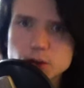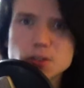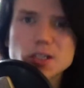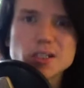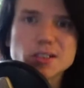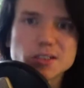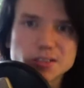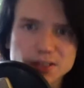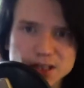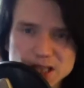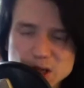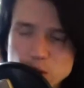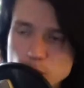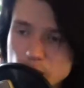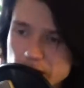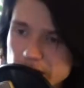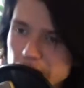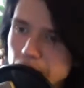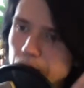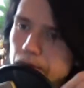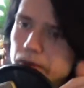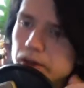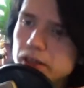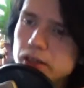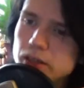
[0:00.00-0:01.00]
you can see what
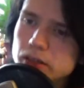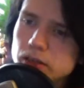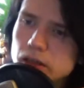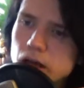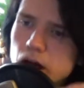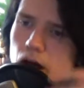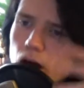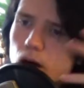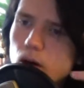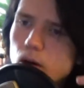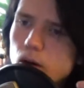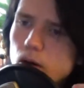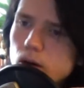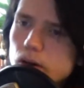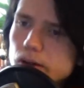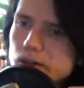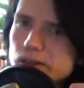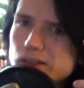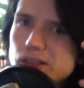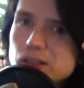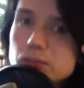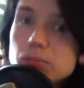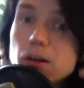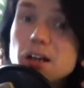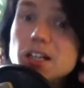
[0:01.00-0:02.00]
I mean, or
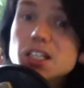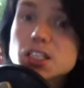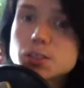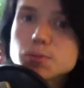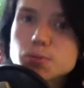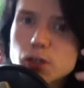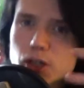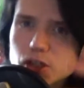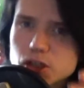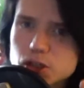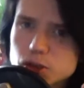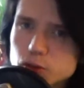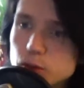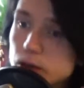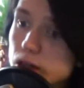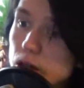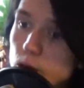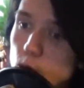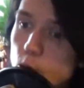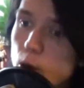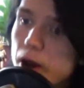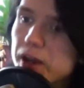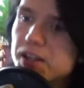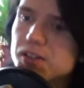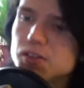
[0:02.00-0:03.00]
you see my expressions when
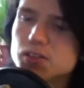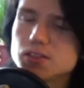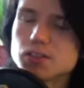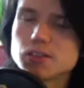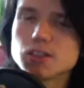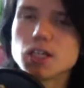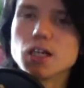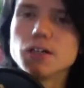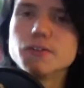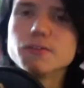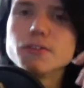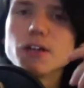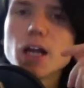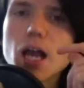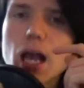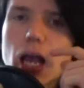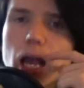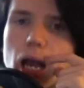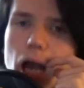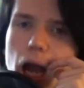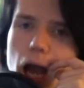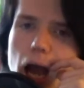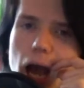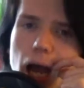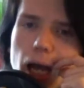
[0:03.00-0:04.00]
I react to stuff.
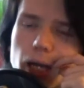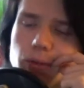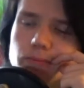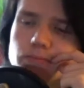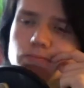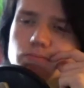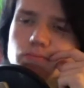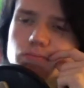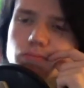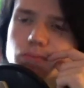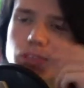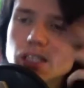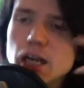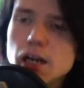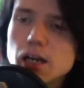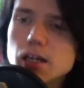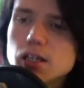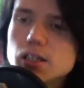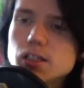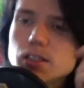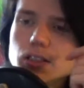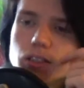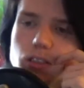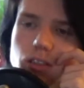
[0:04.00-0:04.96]
And yeah,